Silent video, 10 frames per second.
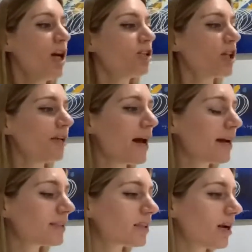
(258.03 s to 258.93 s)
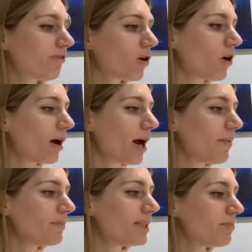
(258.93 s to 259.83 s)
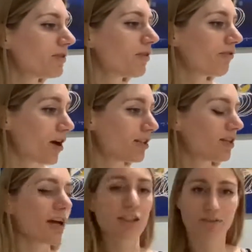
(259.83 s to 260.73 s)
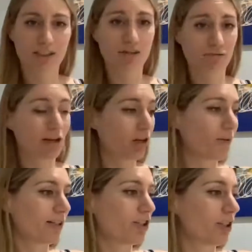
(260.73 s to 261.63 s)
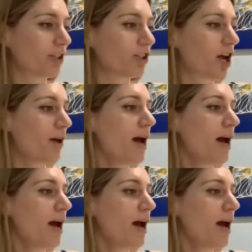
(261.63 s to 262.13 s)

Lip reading: So next, I've got tips for the first night. So this is a really good question. So